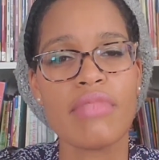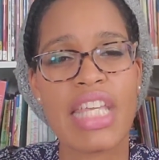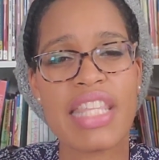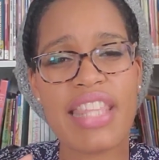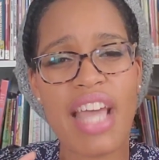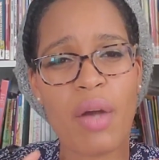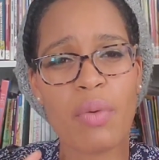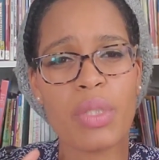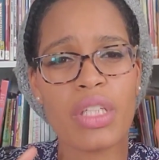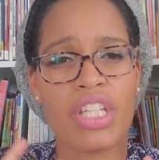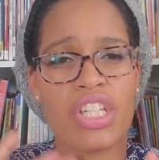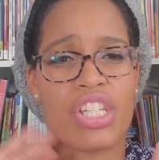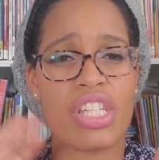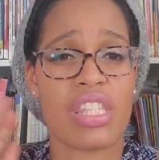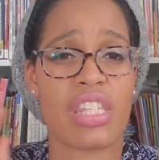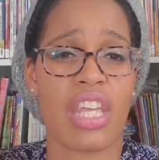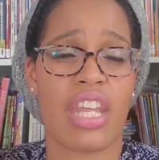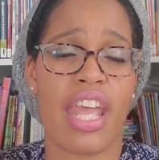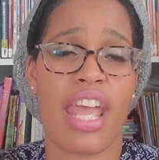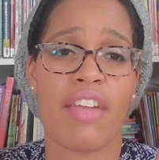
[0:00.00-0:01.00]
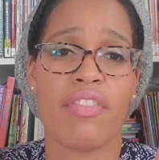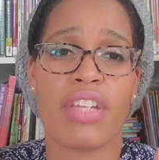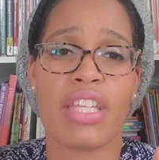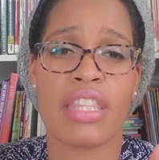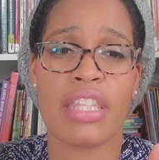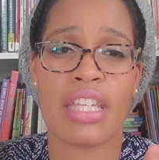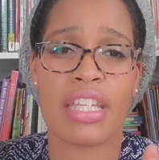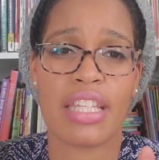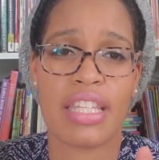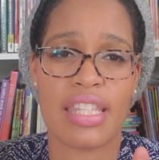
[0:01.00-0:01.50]
that we can just get
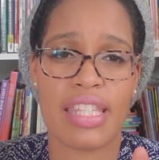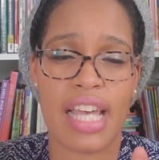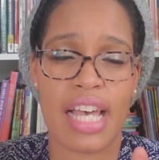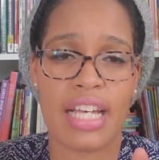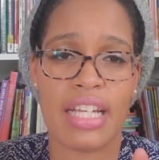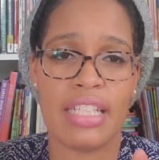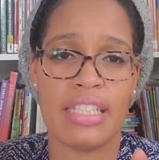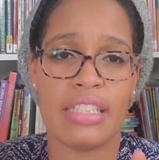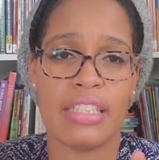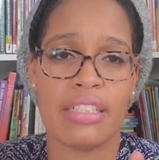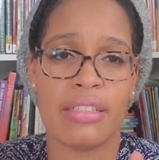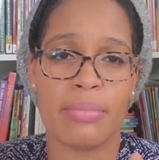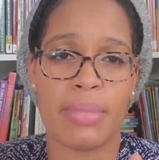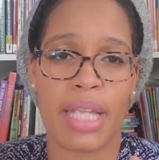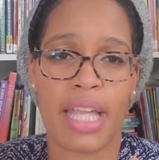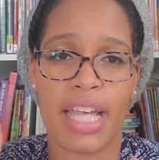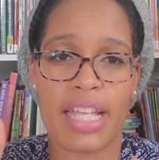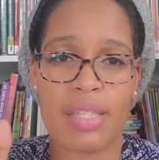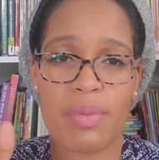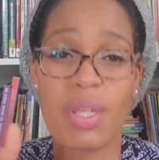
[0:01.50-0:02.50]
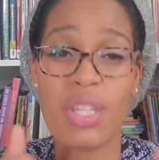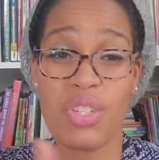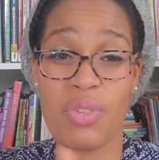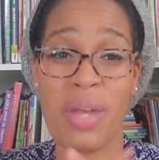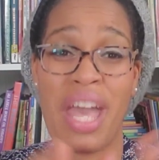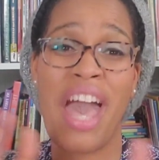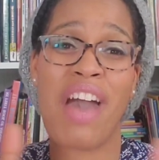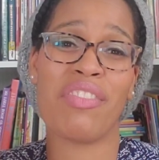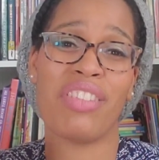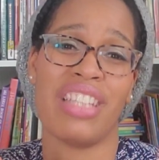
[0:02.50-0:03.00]
everything done, because we do
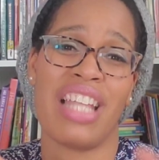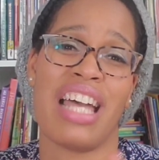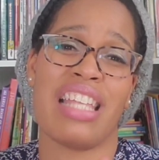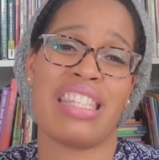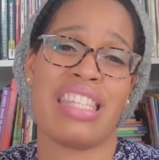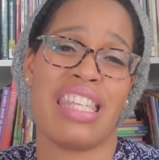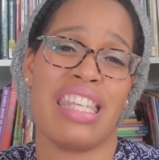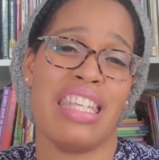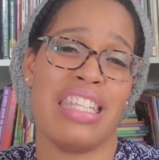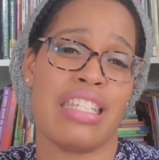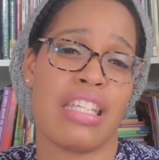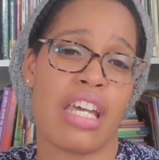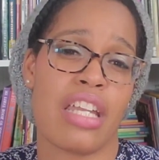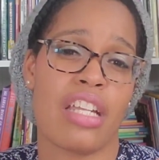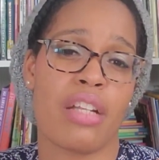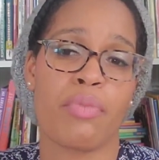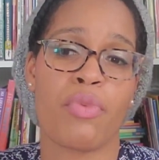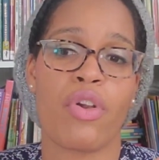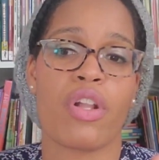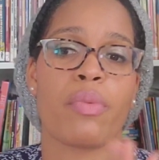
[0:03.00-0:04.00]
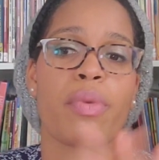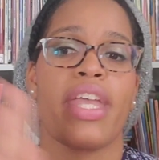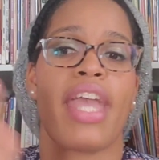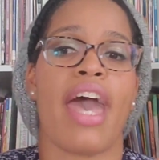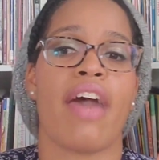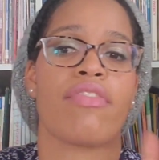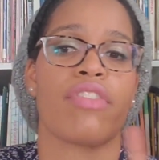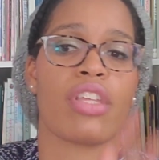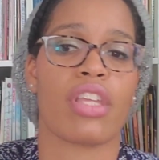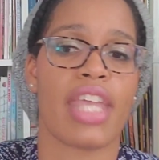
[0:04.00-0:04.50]
have a lot to get done in the morning. We
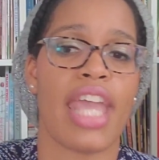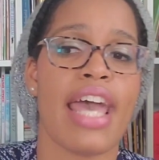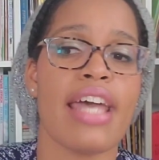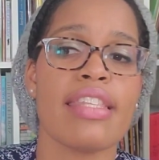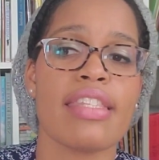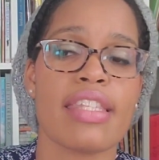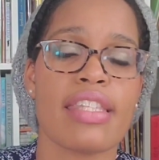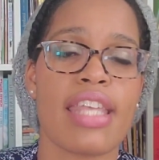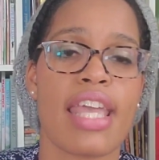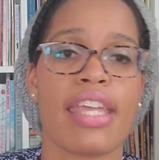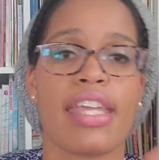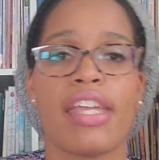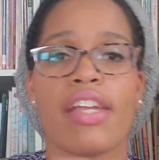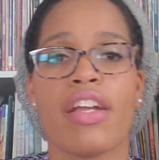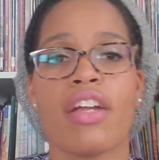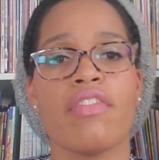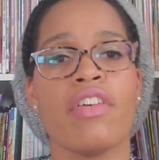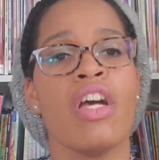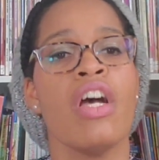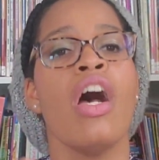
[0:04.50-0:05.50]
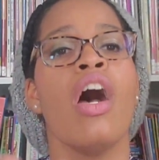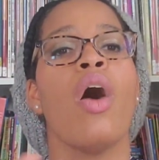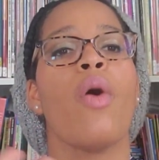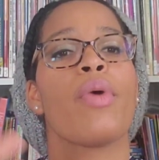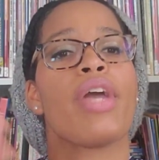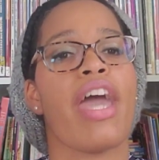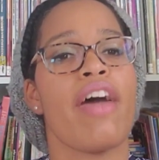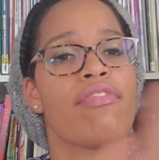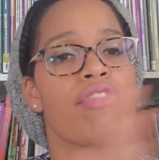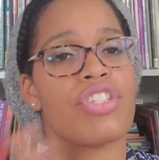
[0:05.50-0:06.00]
have the cats to take care of.
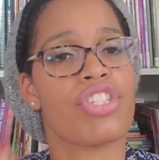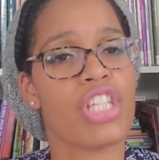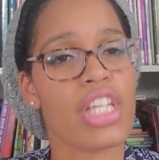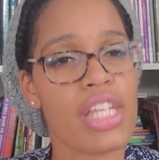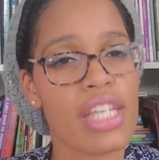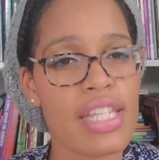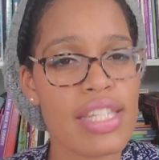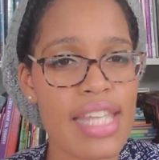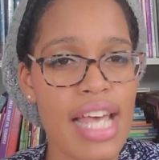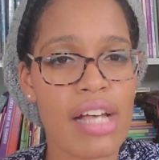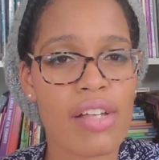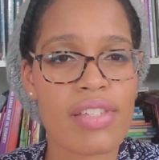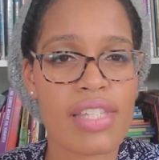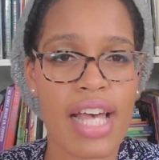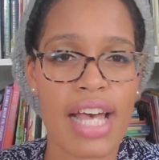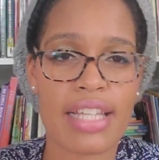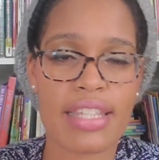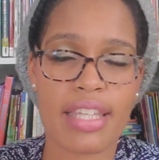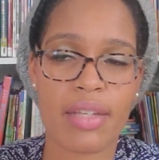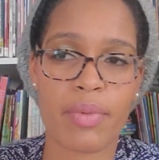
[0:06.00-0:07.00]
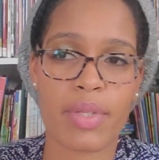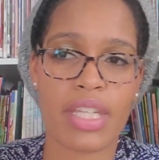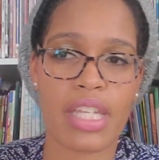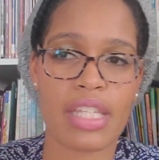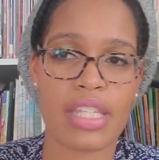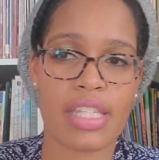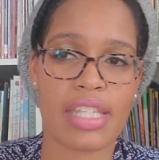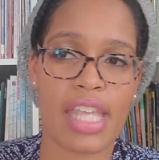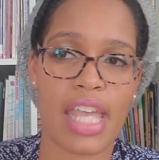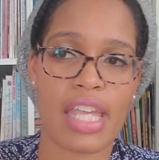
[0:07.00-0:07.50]
We have the chickens outside that we
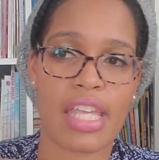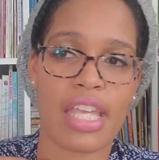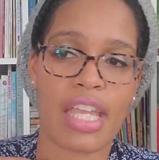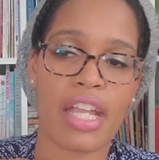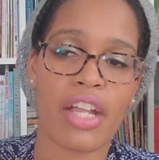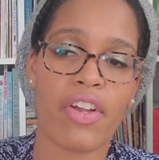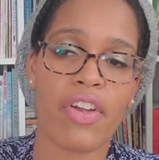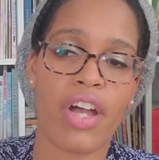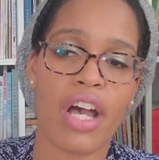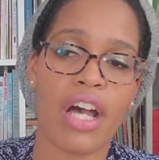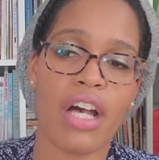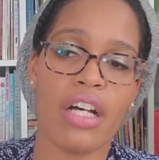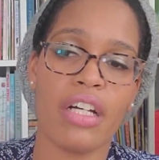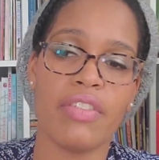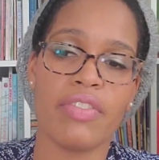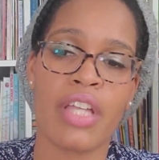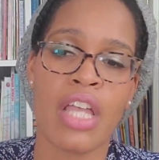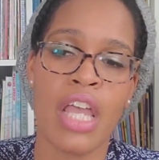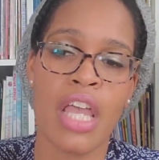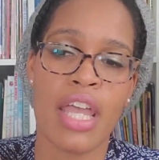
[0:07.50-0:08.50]
need to take care of.